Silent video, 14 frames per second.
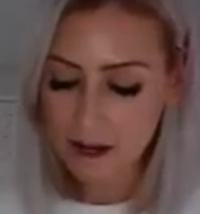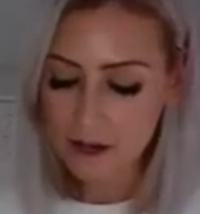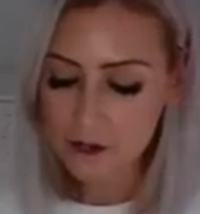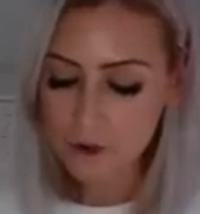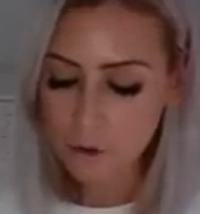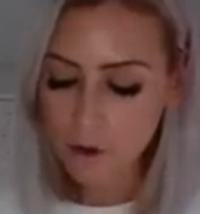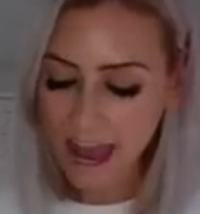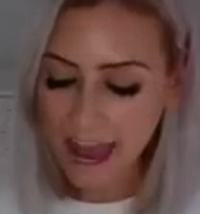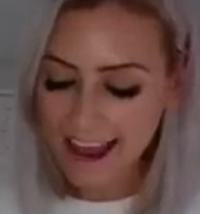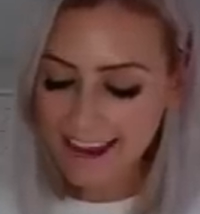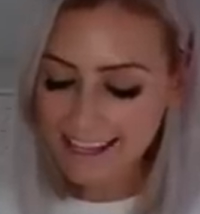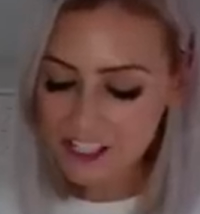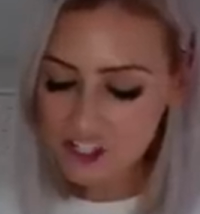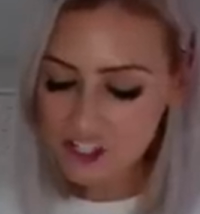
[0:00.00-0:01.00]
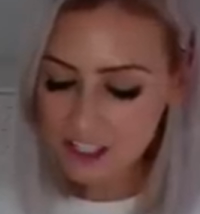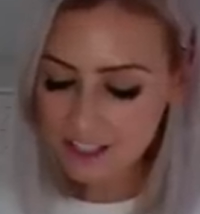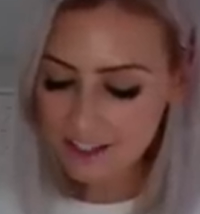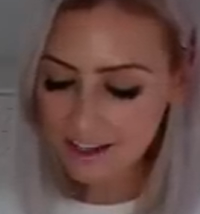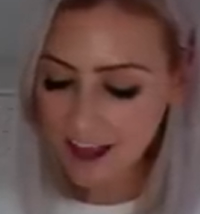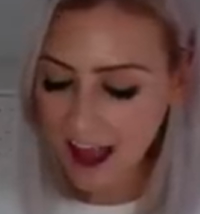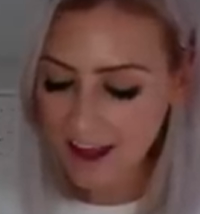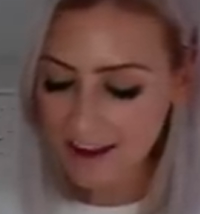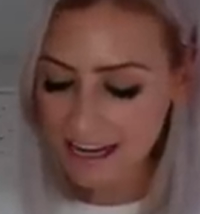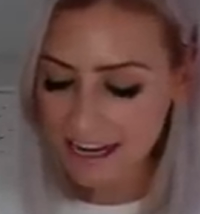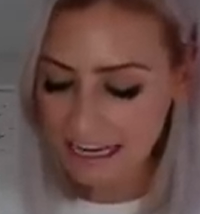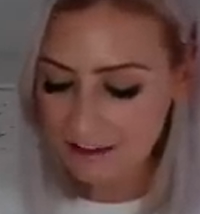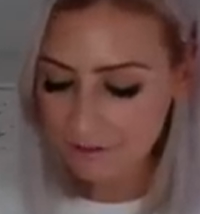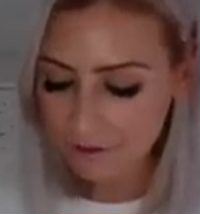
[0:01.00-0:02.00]
Your energy and
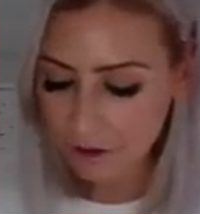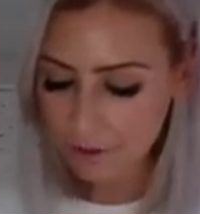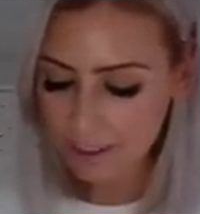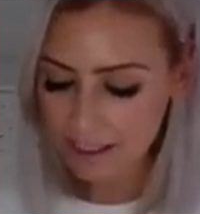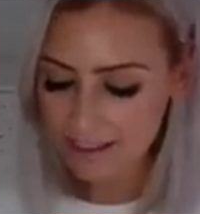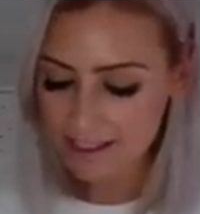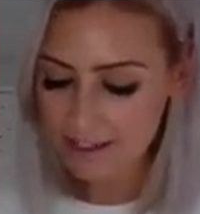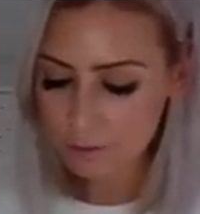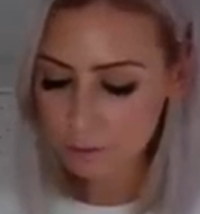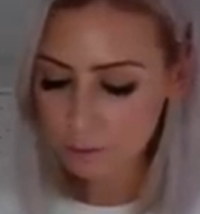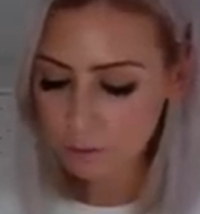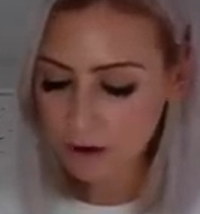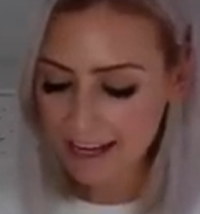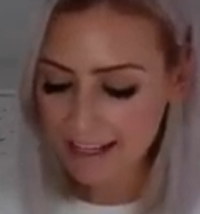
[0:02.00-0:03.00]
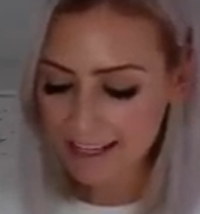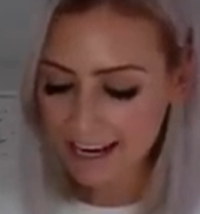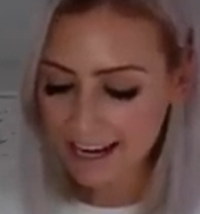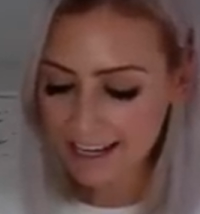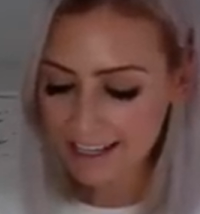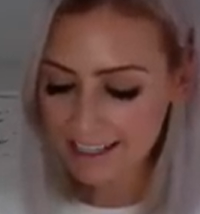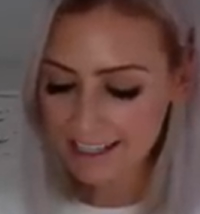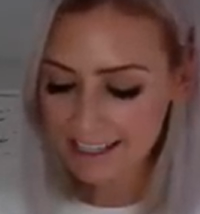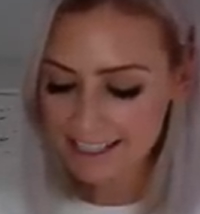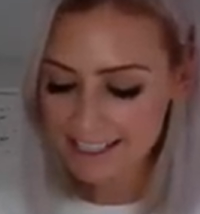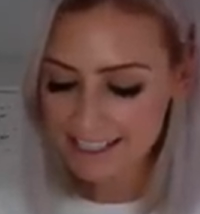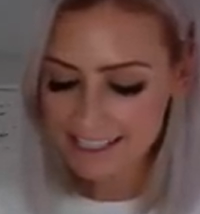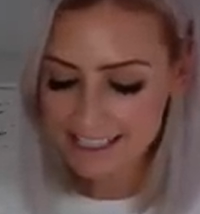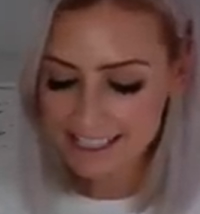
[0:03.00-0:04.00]
influence radiate
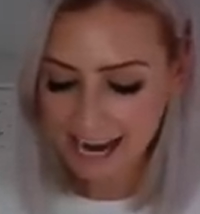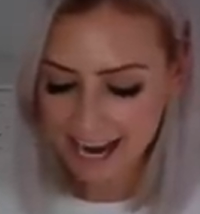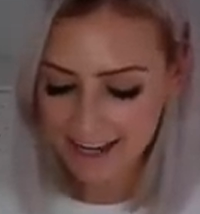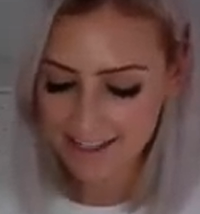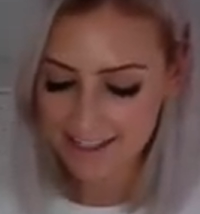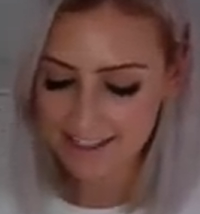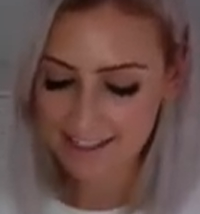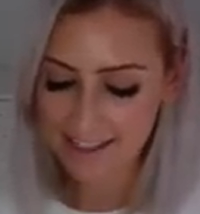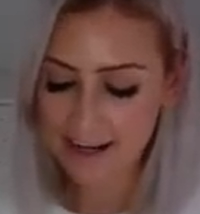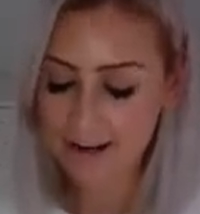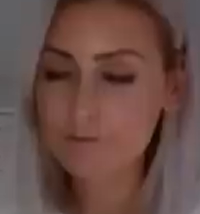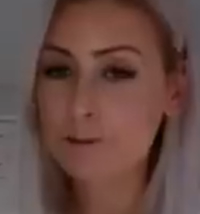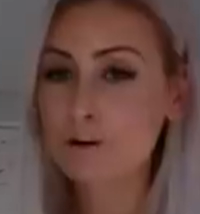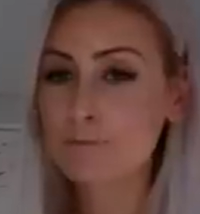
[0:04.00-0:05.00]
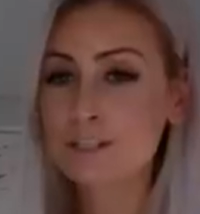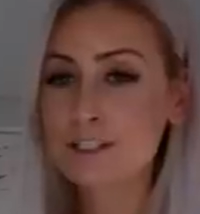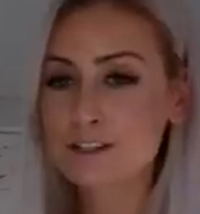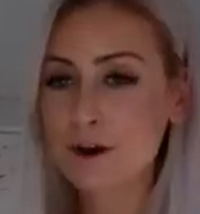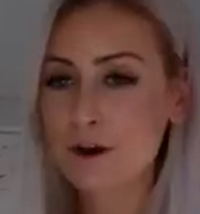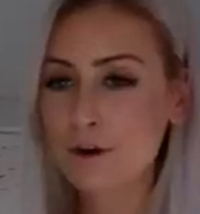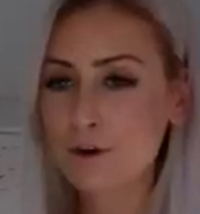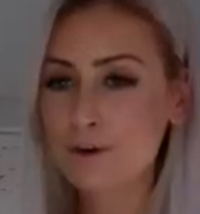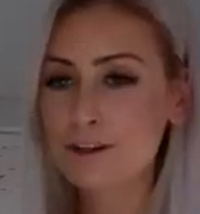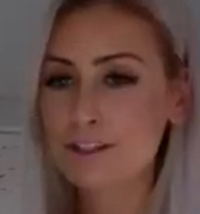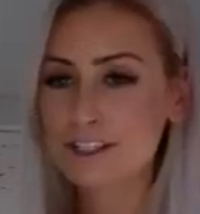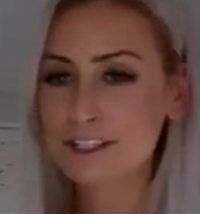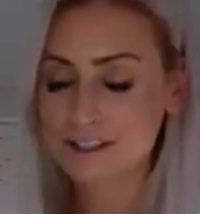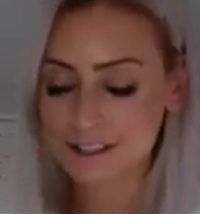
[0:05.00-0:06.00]
instantaneously from soul
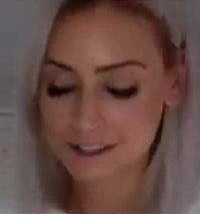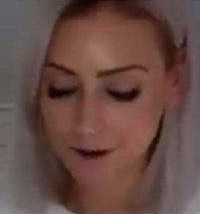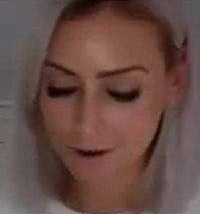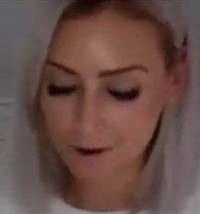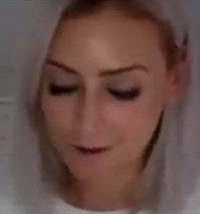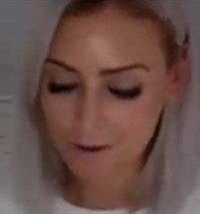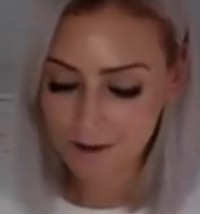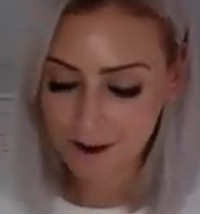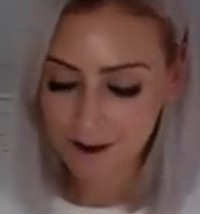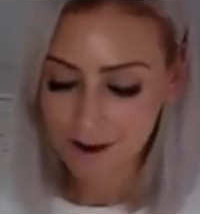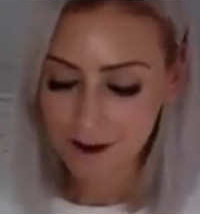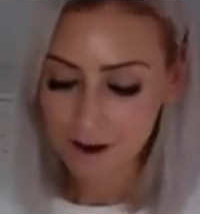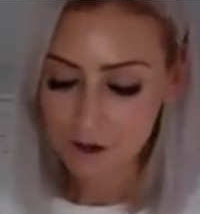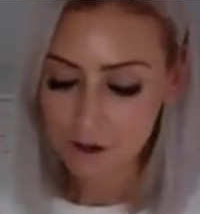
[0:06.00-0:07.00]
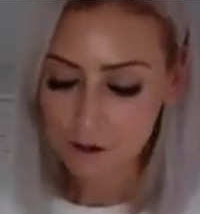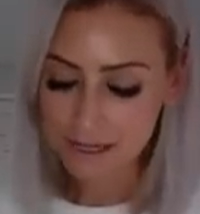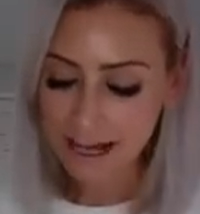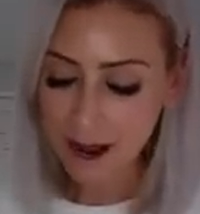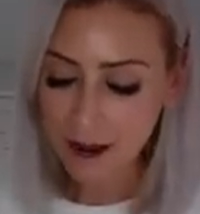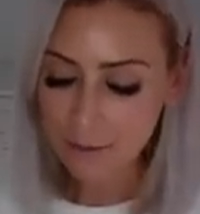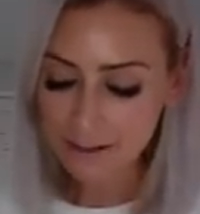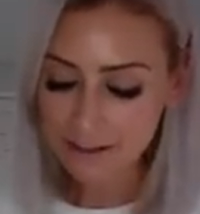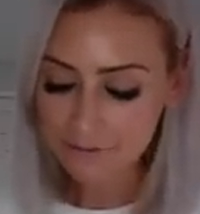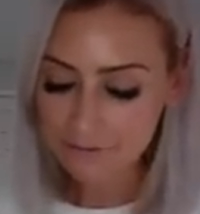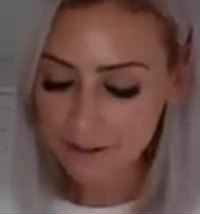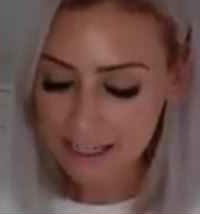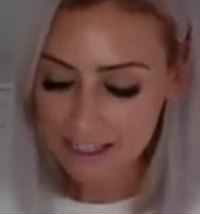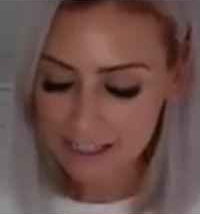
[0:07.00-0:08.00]
to soul. You become an
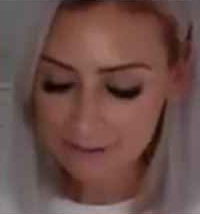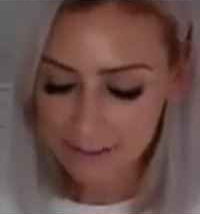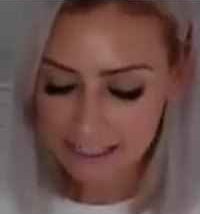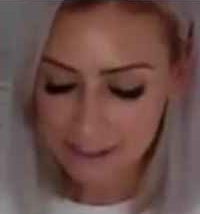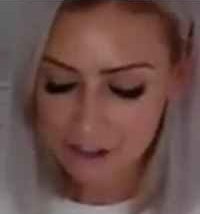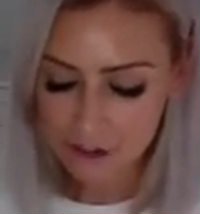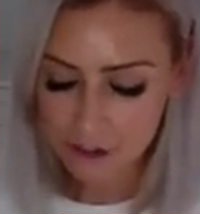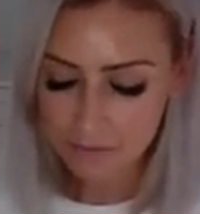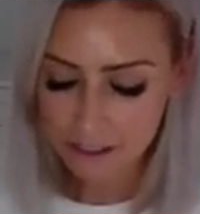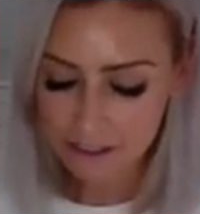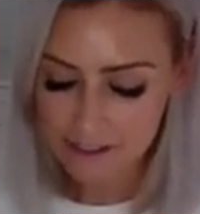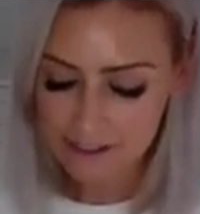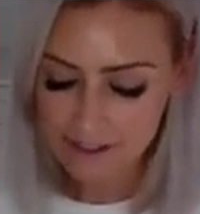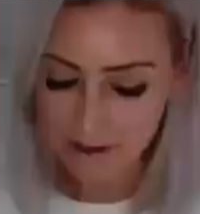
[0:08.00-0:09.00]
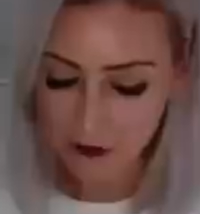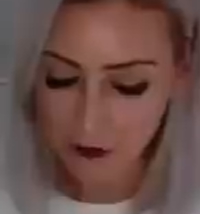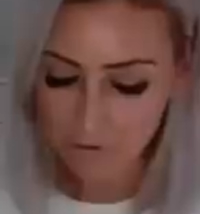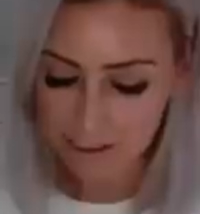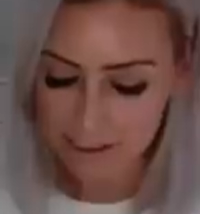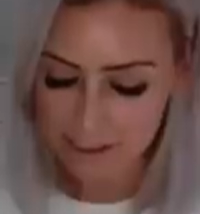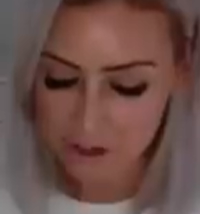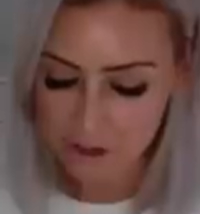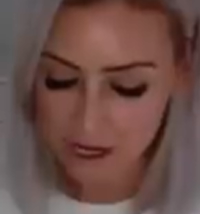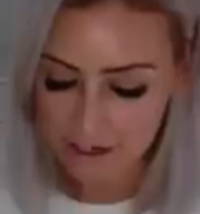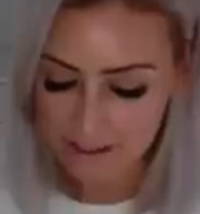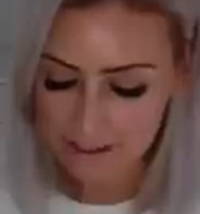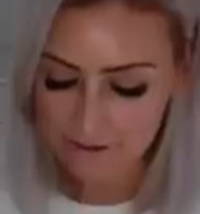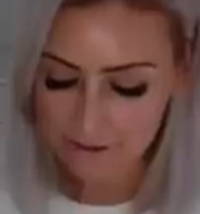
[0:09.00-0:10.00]
effective instrument of
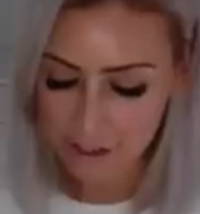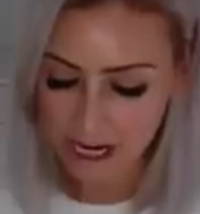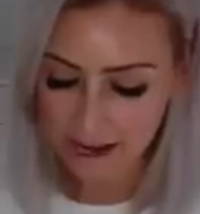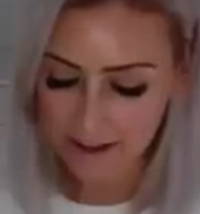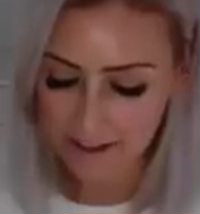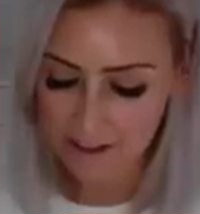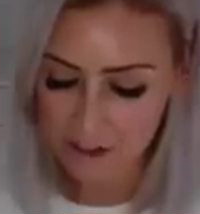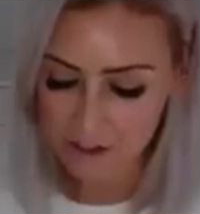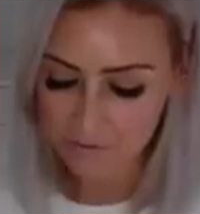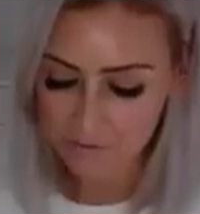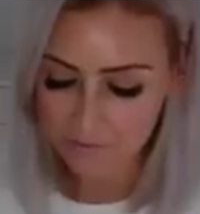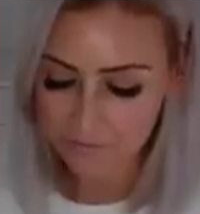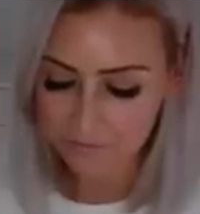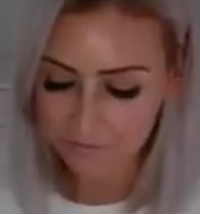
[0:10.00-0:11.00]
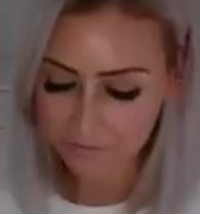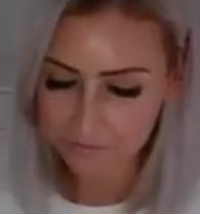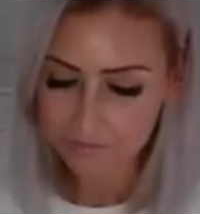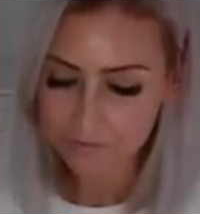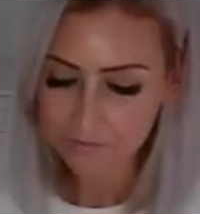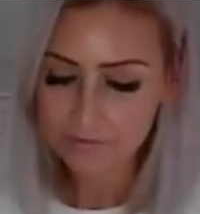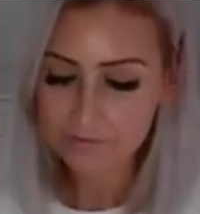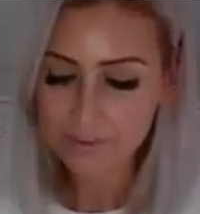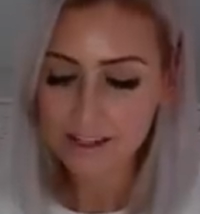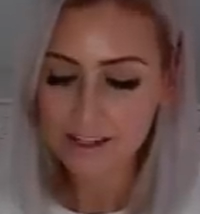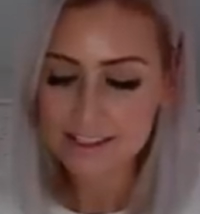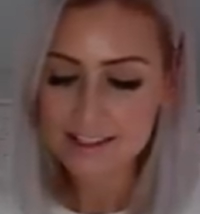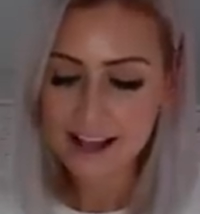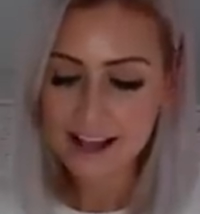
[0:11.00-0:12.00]
constructive change.
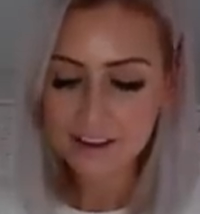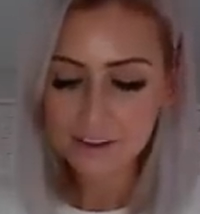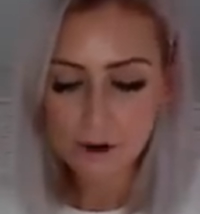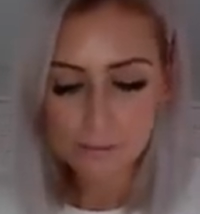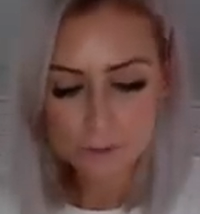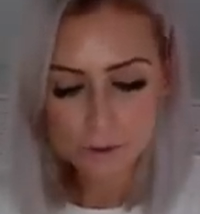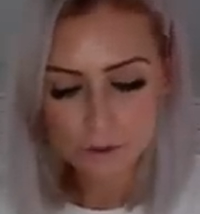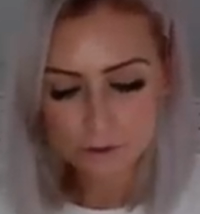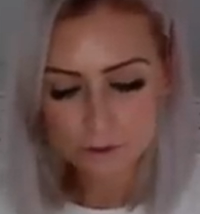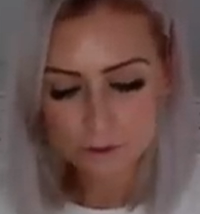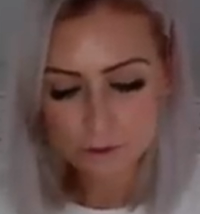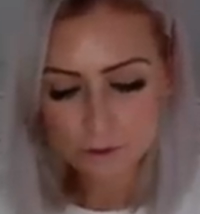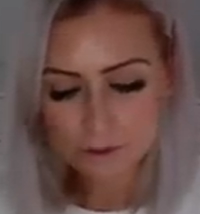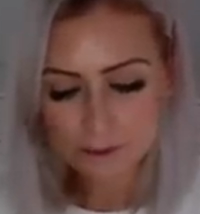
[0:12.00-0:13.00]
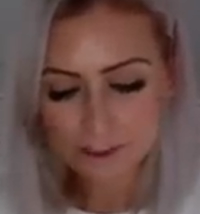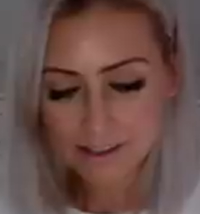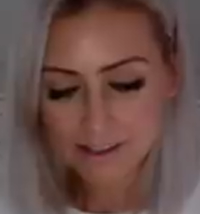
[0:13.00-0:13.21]
Is that not beautiful?